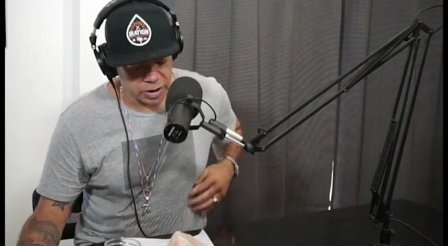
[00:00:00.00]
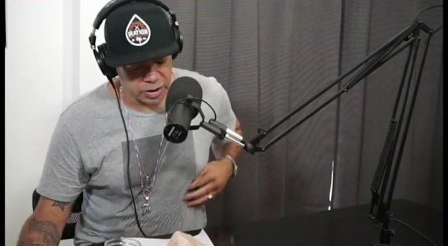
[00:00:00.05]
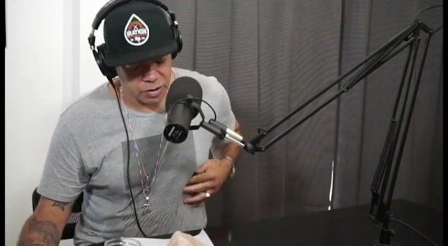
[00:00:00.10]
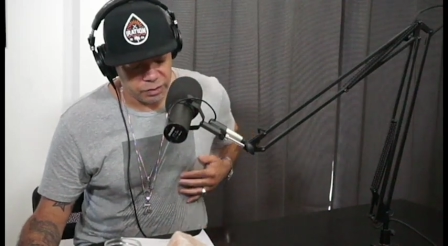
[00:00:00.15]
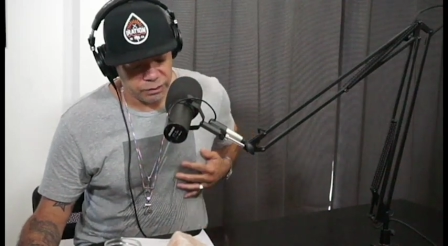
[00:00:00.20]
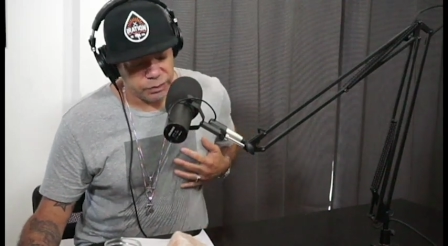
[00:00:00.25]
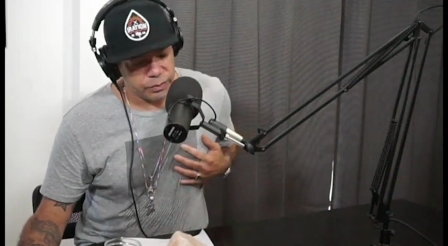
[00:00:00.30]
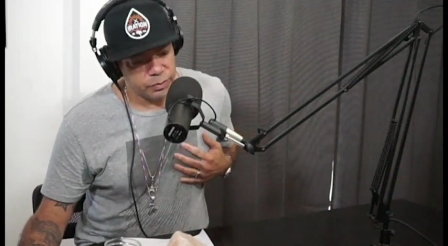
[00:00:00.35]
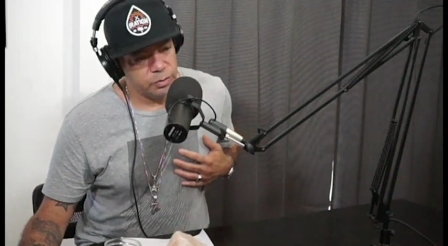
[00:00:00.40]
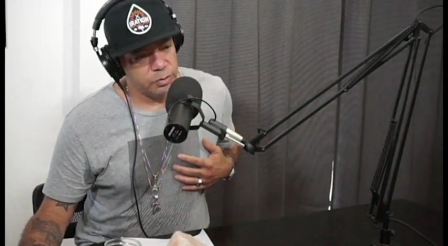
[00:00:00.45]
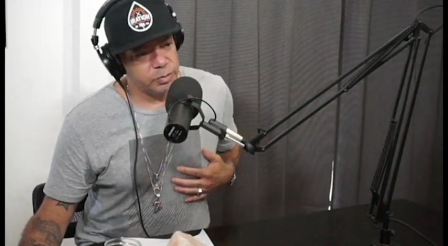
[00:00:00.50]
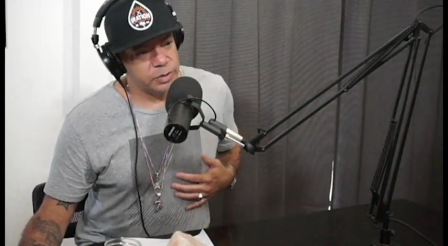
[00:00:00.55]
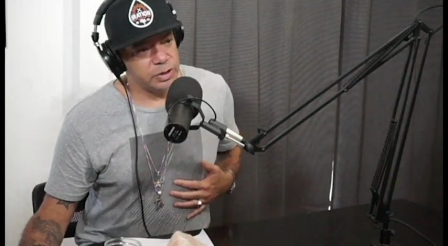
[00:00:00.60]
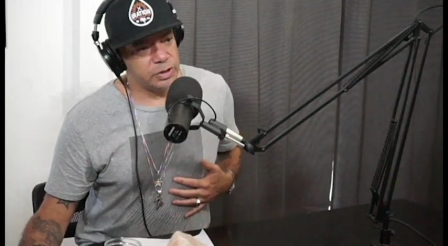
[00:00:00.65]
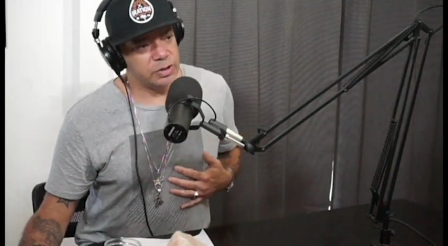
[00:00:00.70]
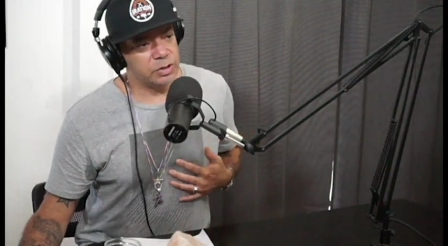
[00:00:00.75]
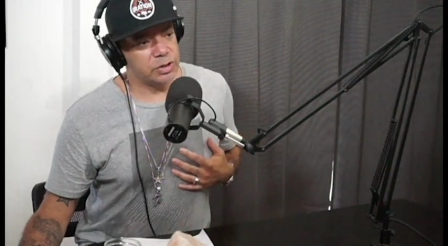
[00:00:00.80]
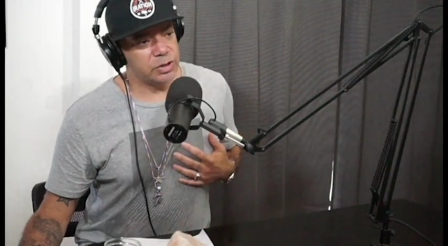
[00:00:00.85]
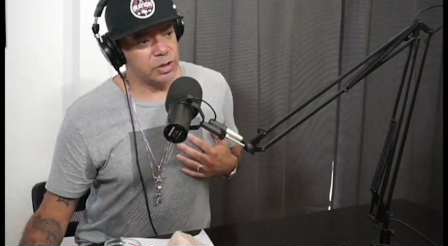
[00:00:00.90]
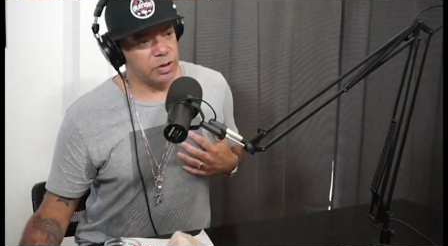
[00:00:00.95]
hopefully will be in
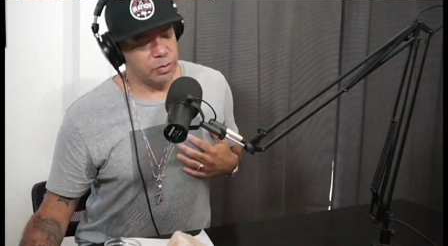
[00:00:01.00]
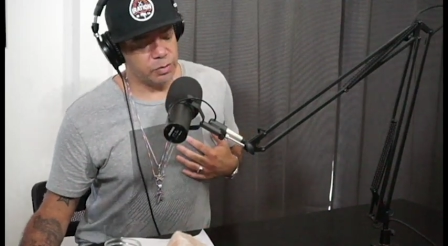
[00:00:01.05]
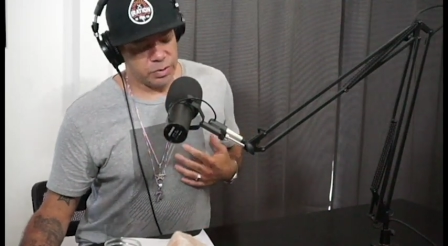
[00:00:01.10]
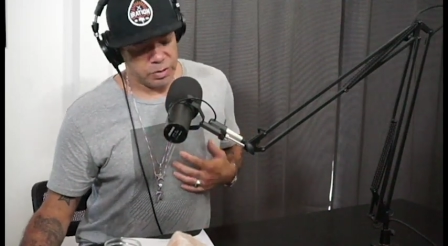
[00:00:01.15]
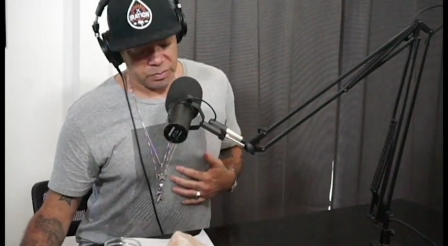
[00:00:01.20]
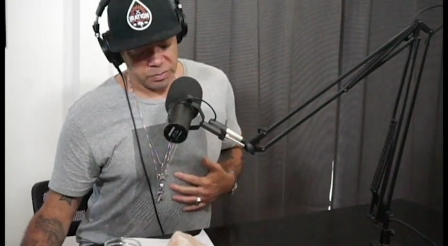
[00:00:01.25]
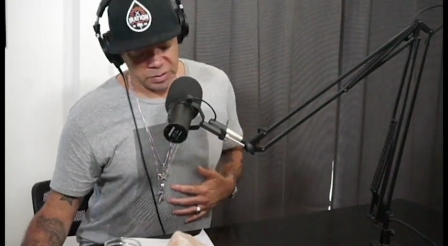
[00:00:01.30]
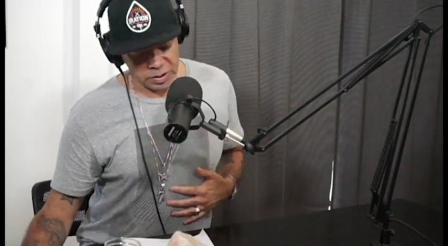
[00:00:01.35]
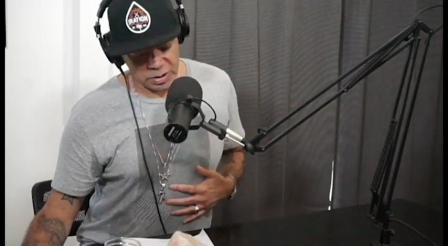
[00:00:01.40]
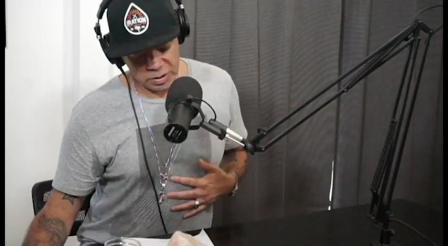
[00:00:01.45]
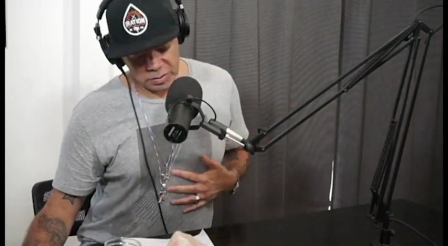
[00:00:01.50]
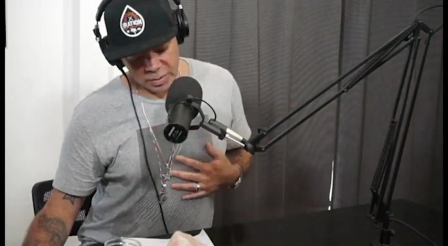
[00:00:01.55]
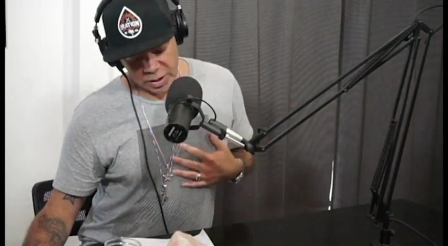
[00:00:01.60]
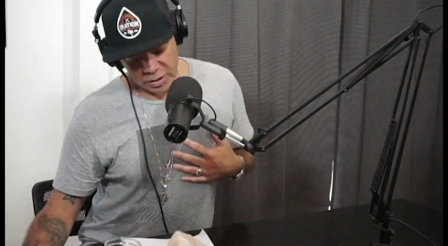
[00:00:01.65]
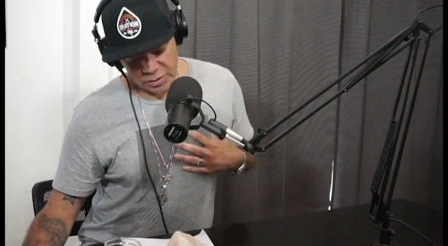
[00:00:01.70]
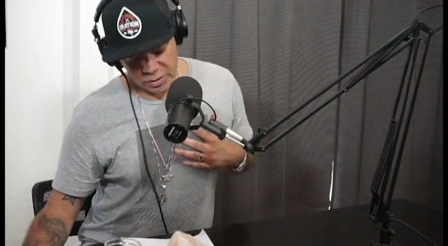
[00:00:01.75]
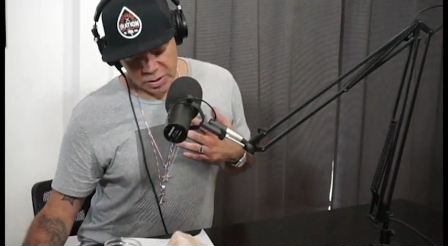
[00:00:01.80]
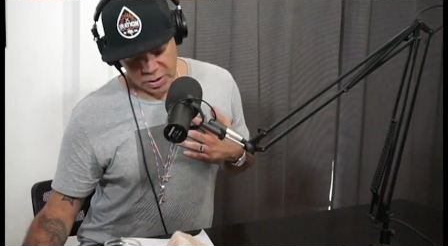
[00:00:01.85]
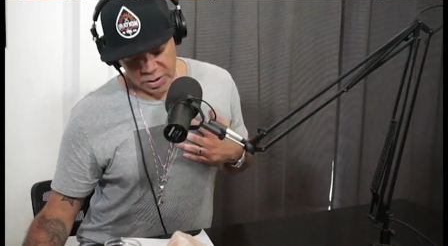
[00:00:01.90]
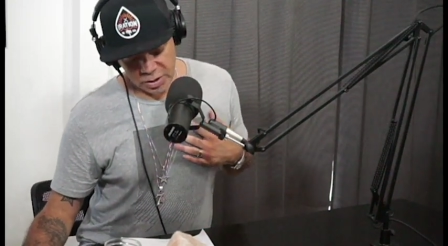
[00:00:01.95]
the show with the Mickey
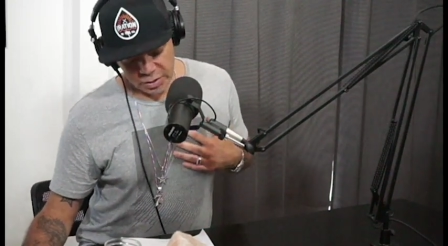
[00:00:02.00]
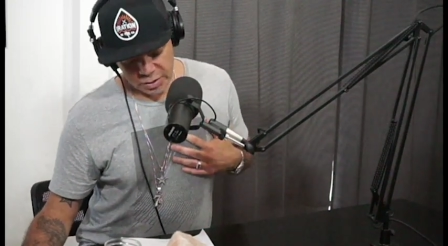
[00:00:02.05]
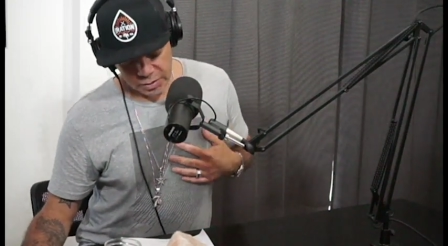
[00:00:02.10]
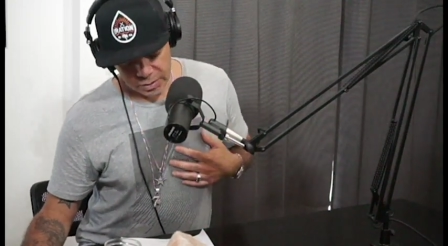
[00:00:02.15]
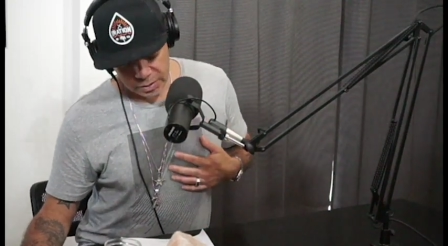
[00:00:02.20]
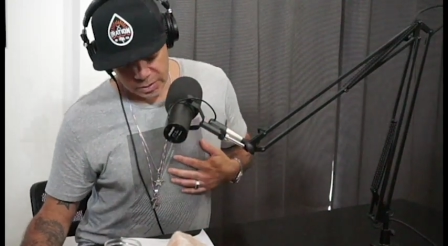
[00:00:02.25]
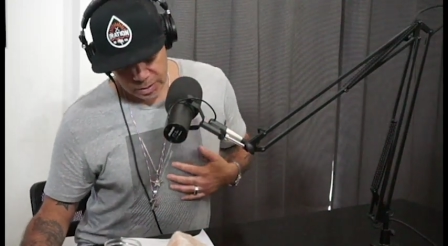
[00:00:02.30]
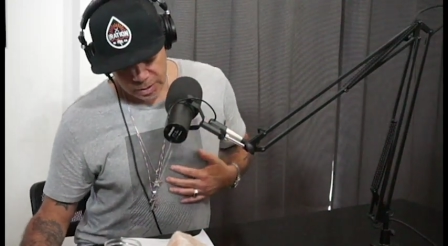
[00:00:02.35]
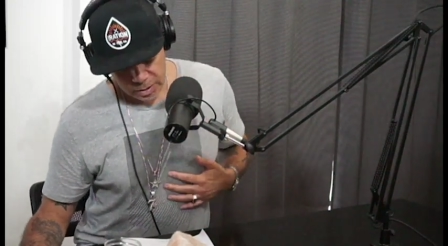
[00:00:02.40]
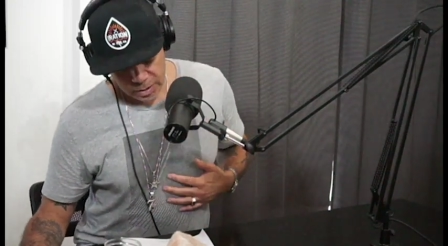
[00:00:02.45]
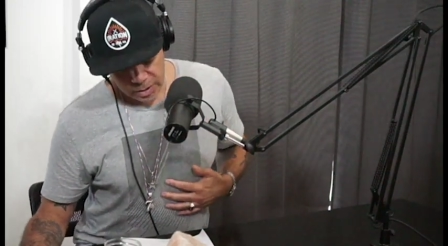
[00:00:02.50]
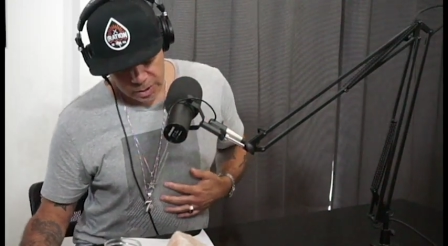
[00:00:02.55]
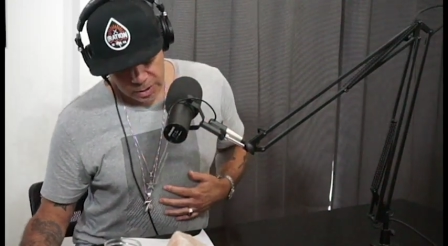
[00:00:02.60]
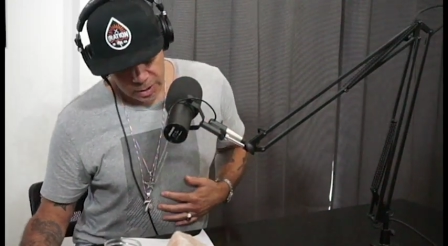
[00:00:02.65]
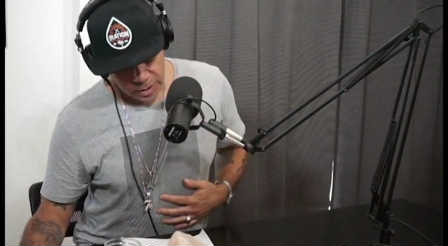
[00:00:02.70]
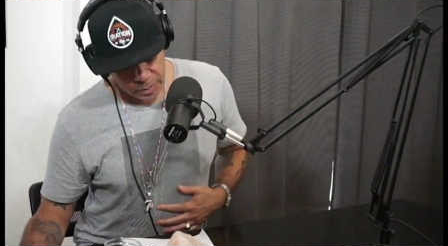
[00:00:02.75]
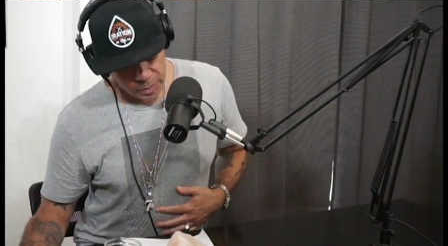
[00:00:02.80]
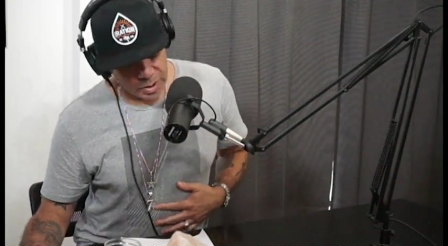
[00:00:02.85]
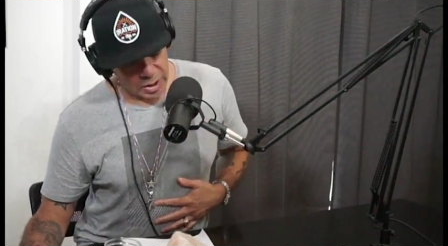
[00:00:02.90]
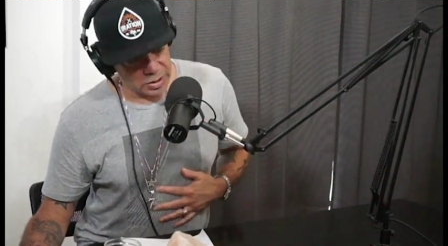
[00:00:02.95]
Mouse hands.
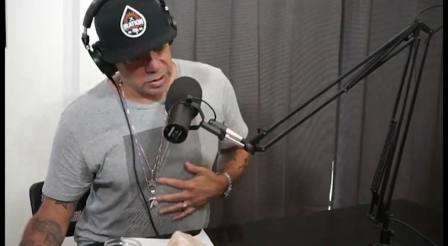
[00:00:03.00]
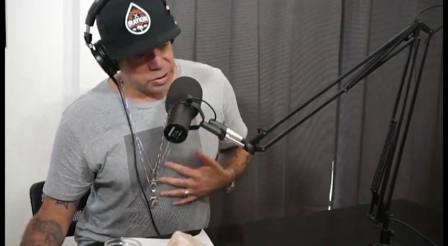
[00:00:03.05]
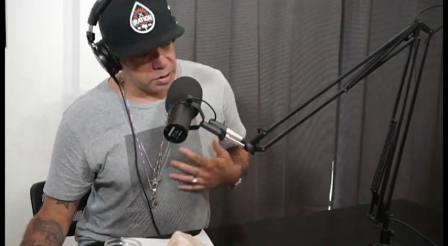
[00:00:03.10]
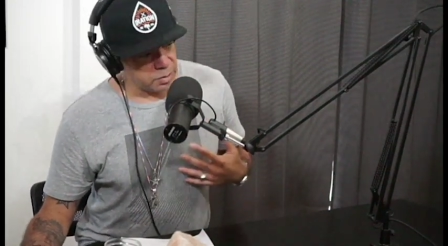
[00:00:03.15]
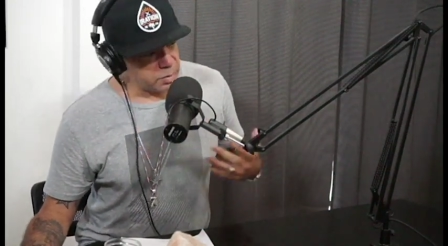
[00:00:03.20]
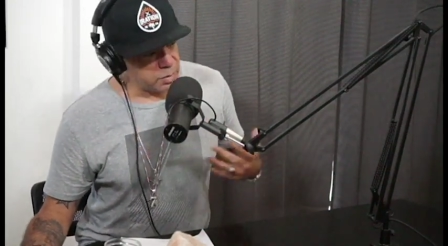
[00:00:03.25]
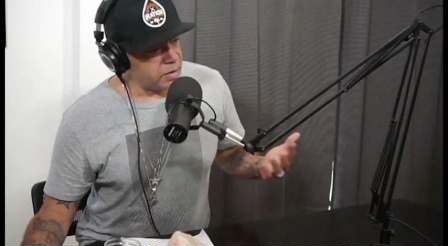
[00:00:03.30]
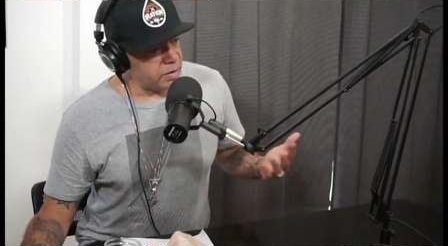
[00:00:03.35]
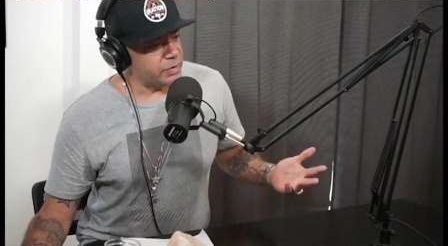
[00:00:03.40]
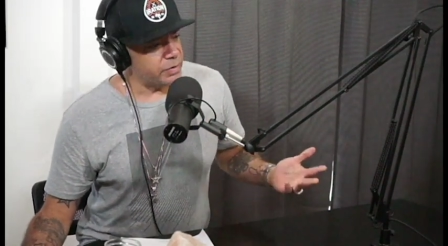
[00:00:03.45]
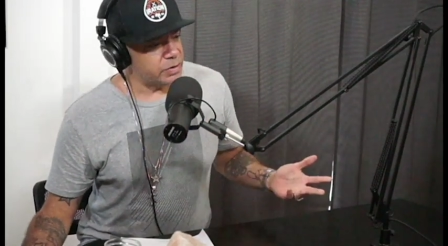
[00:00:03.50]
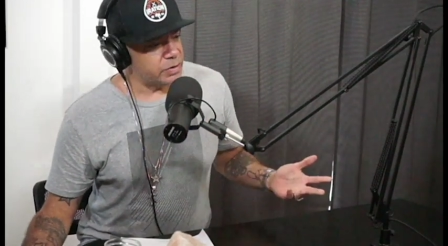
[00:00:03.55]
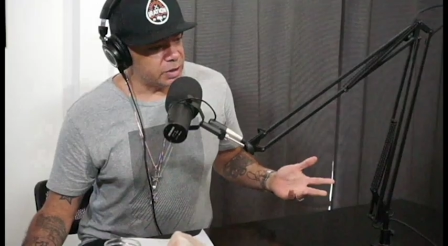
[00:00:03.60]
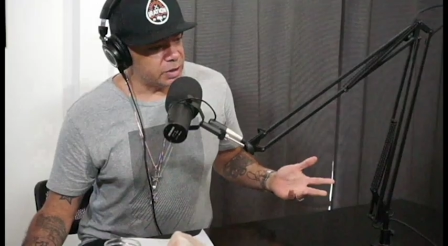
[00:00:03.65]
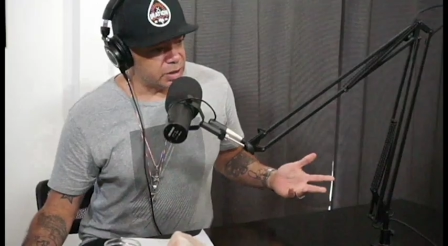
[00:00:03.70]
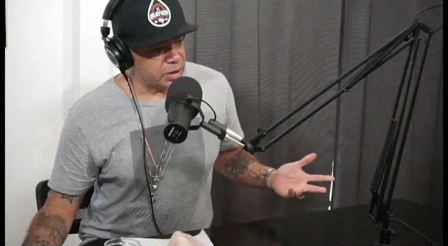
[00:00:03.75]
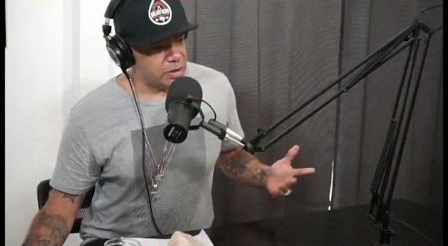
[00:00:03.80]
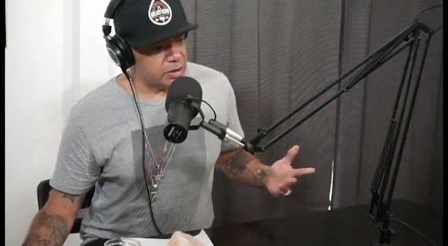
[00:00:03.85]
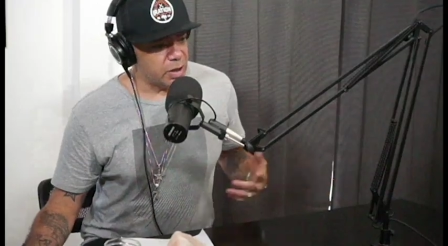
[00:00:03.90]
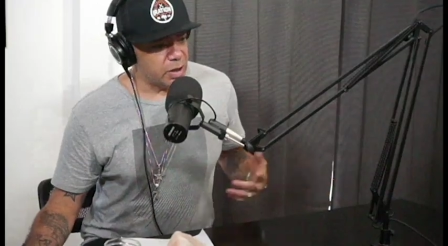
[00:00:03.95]
We got Jim Evans
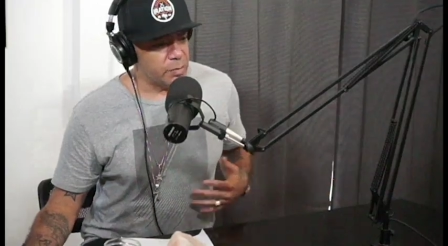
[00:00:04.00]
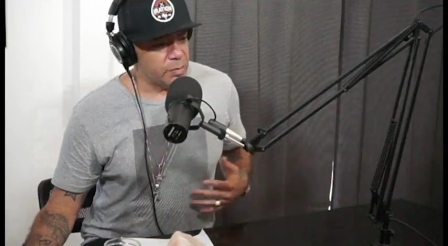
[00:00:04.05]
again coming